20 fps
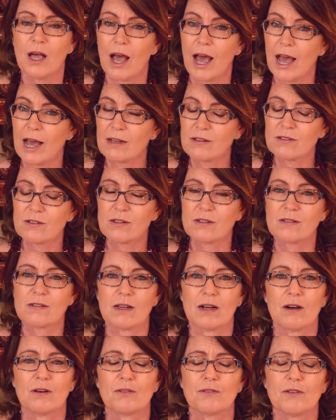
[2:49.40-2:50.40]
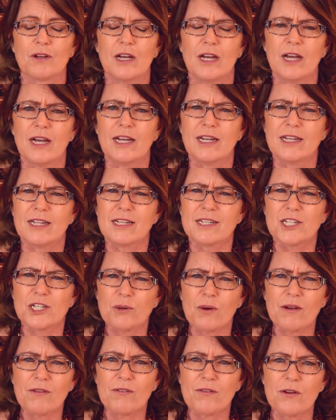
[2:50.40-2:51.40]
Ask yourself, do
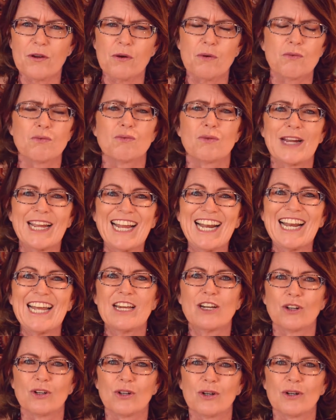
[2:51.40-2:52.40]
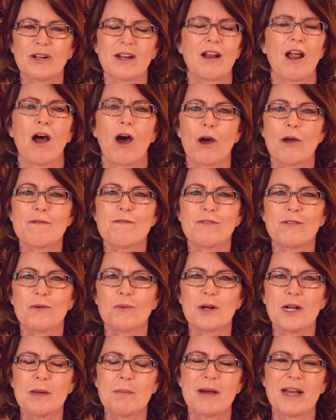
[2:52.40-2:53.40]
I feel really good and hopeful
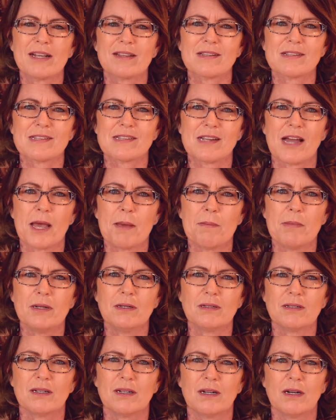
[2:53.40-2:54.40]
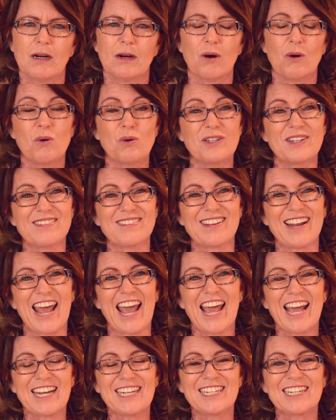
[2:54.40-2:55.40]
when I make this statement? Or does it
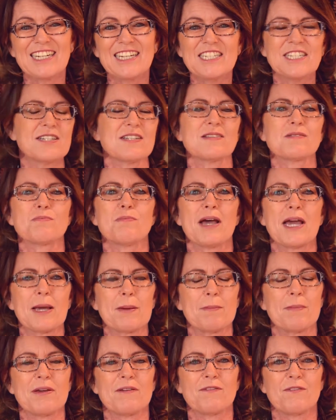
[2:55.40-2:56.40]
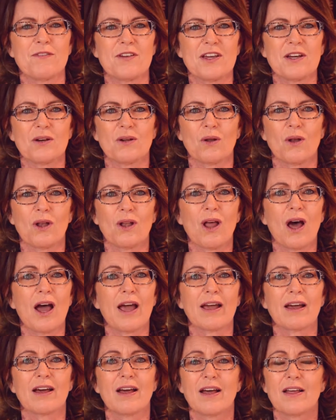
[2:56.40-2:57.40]
actually just make me feel
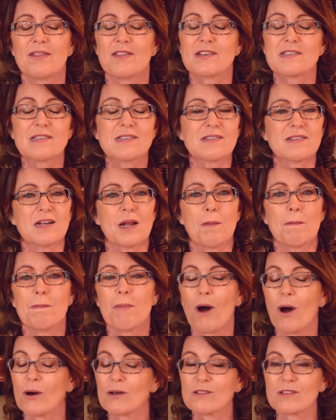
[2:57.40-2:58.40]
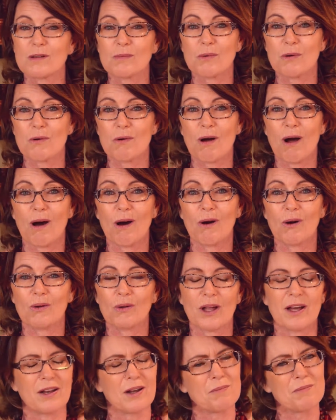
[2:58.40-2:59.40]
like this is an impossible goal
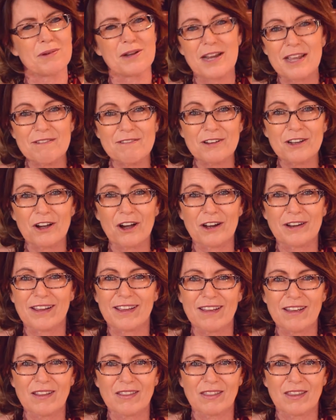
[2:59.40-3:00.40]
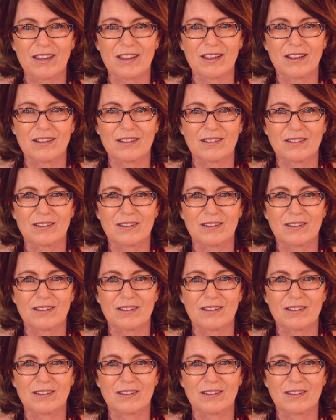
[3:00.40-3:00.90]
and I'm never going to get there?